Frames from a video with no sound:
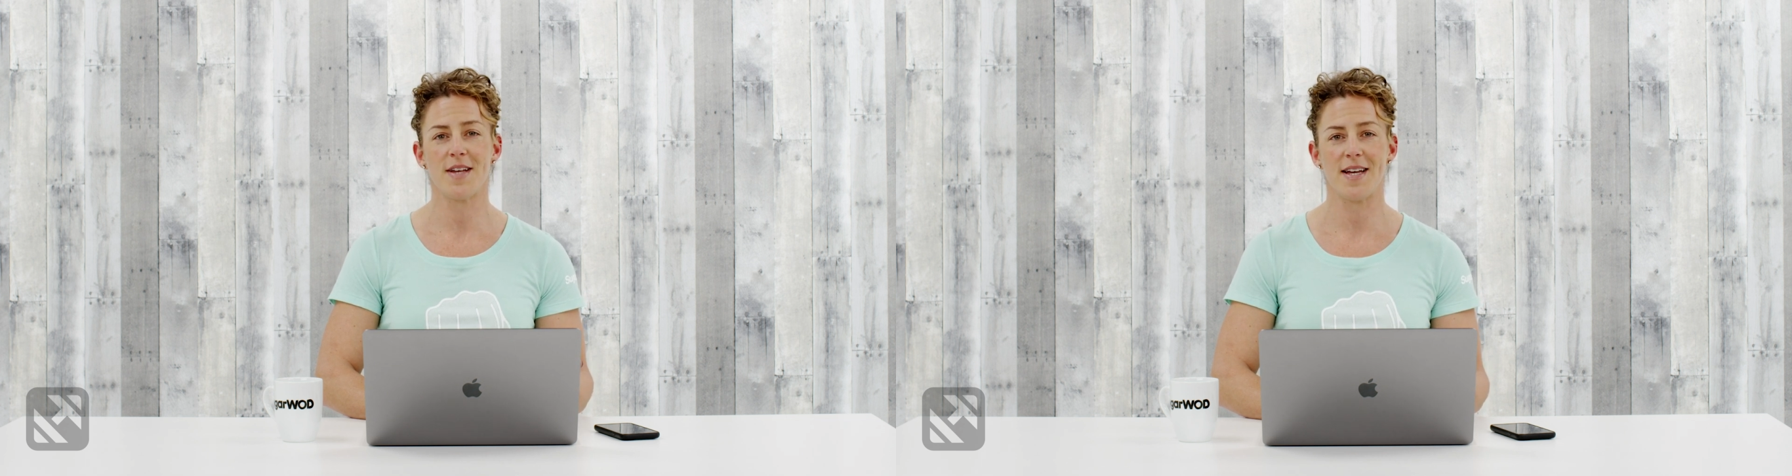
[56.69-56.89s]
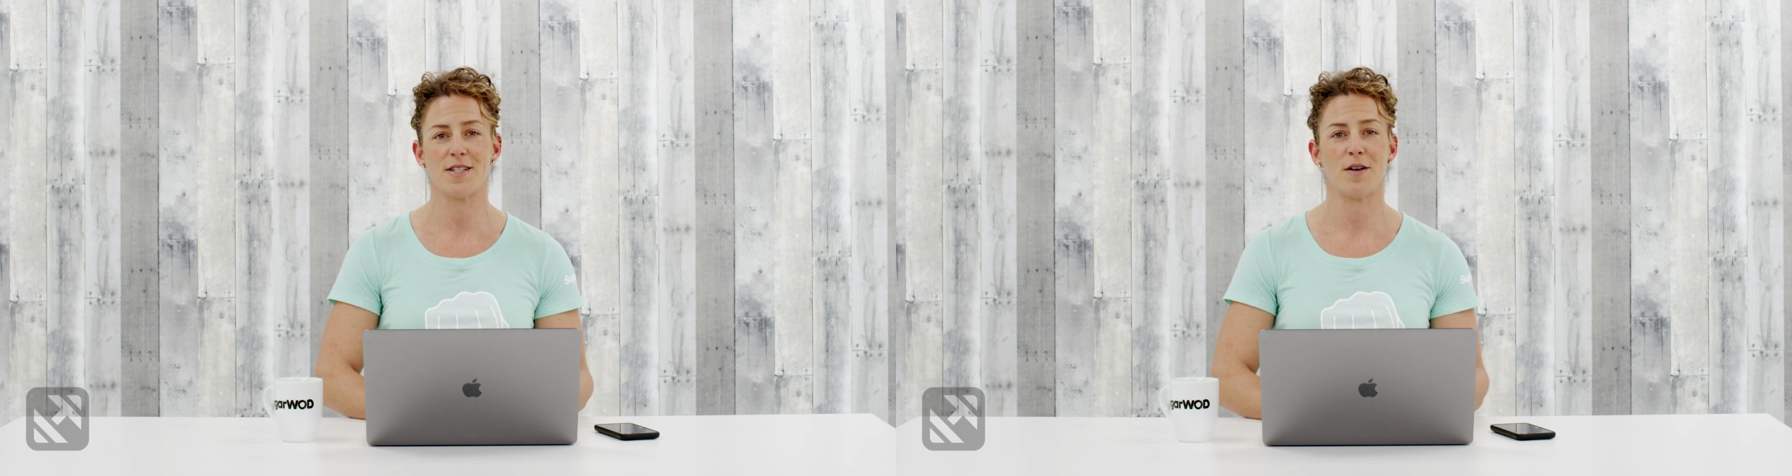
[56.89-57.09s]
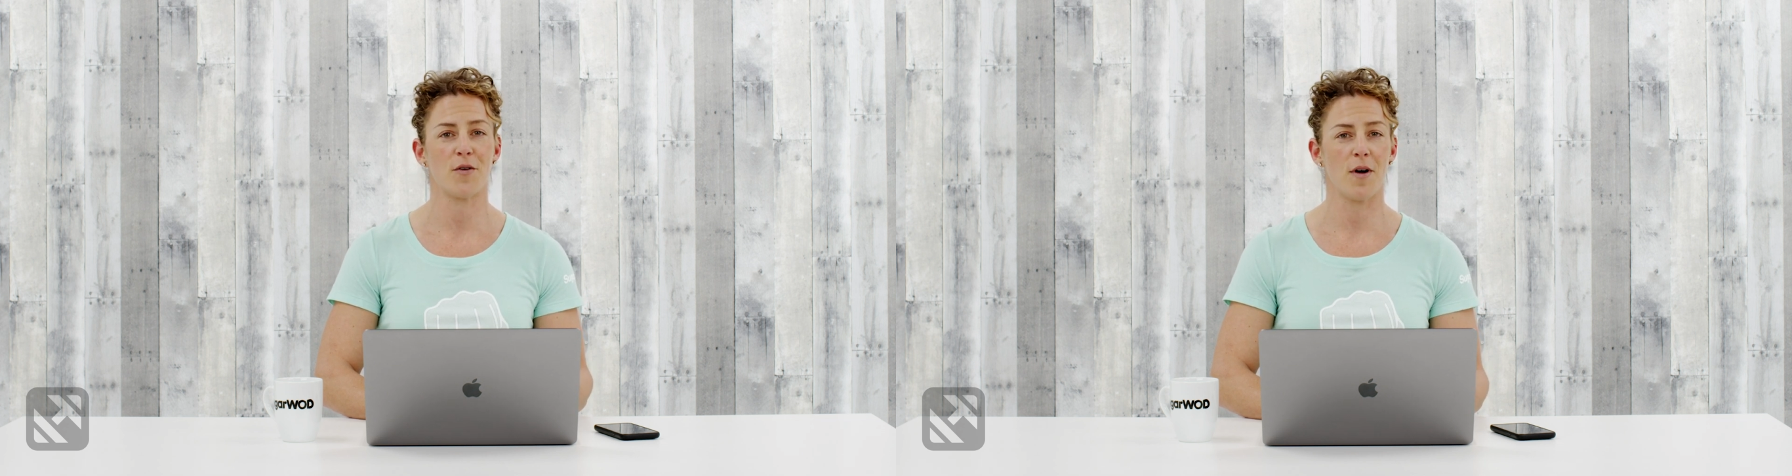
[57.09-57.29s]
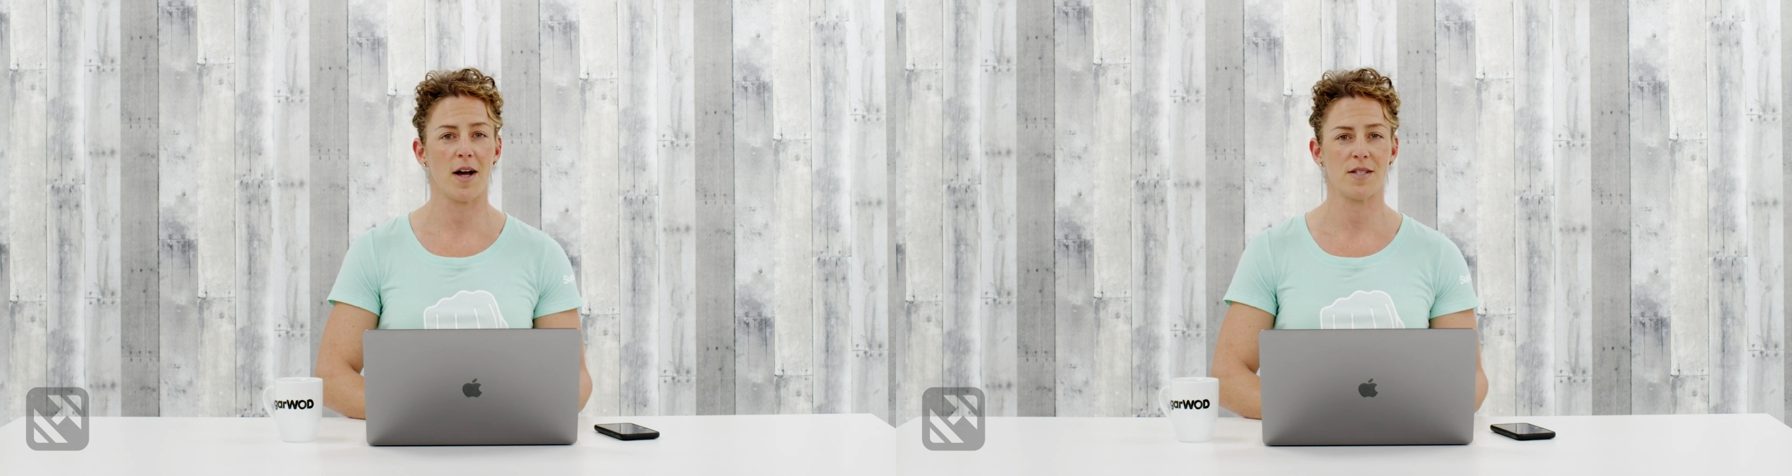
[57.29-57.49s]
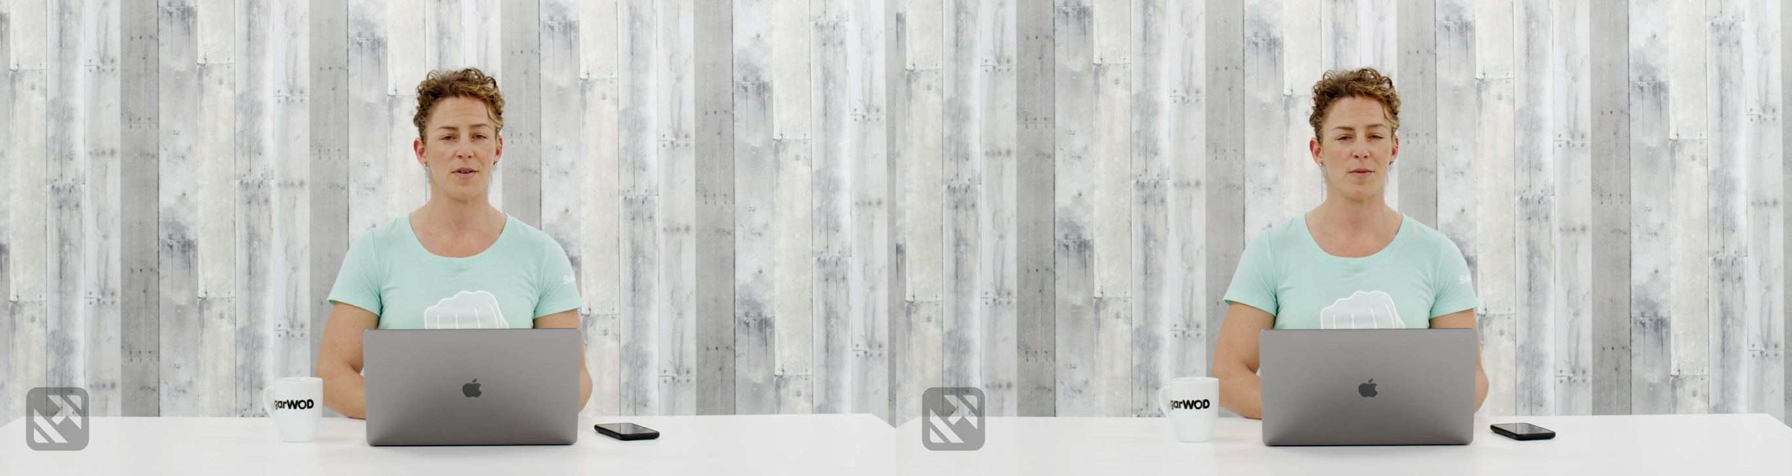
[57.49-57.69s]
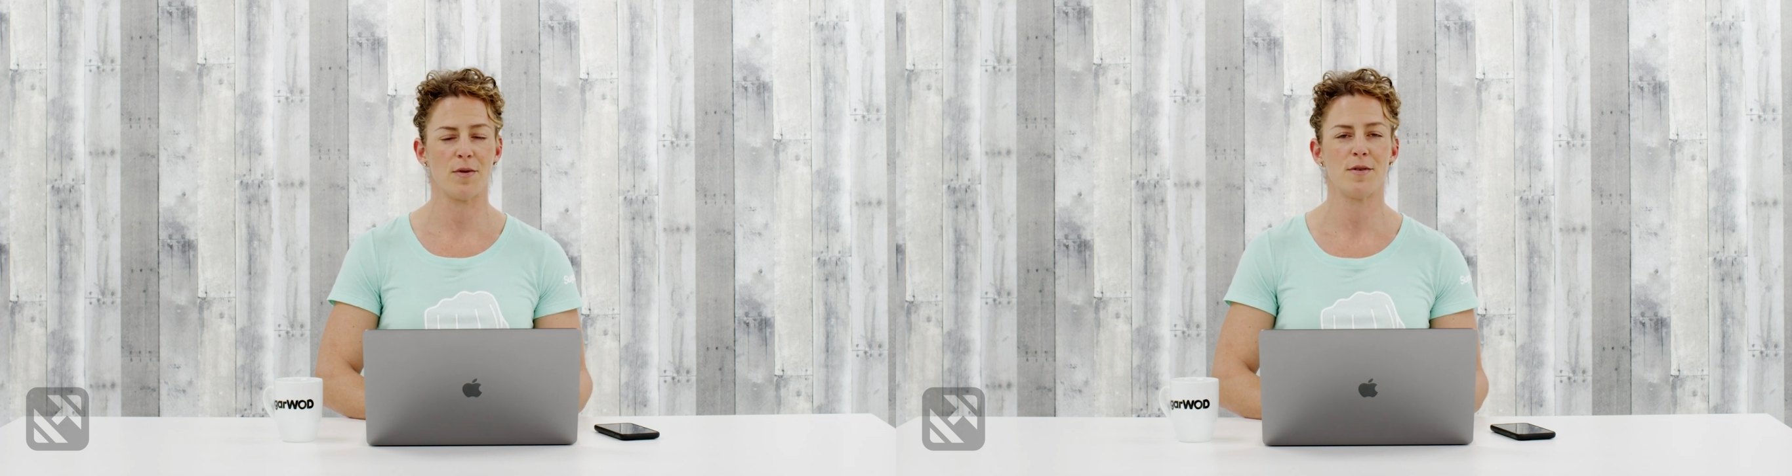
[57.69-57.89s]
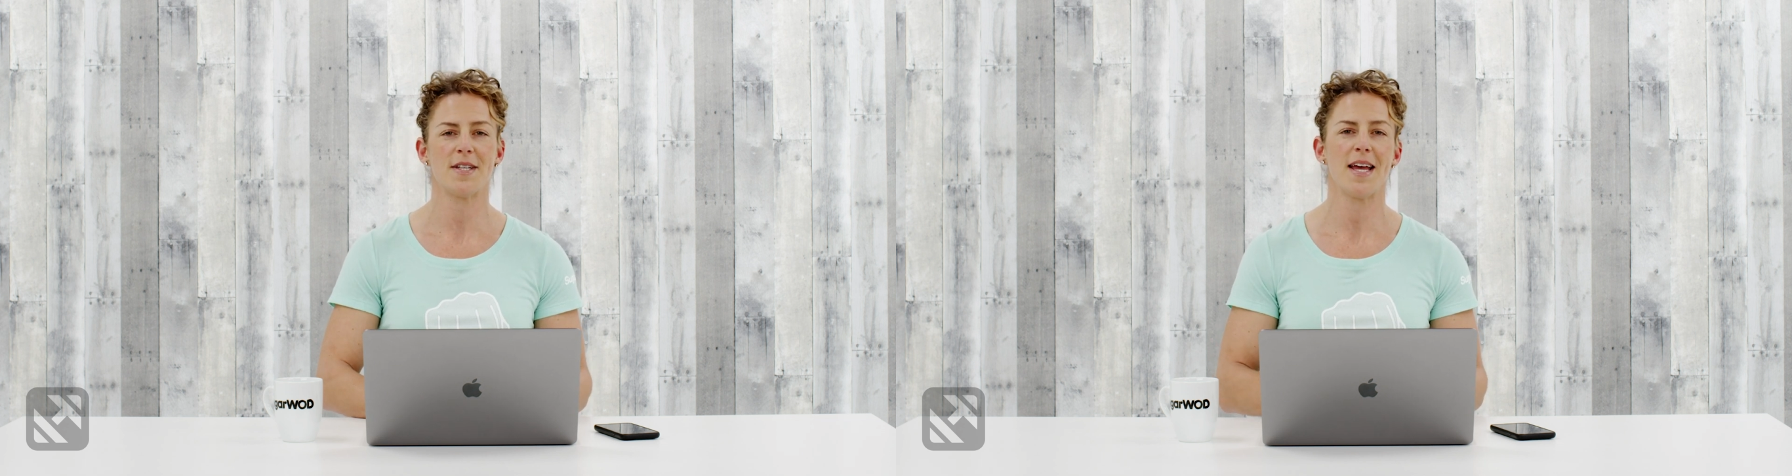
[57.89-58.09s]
days of CrossFit Roots,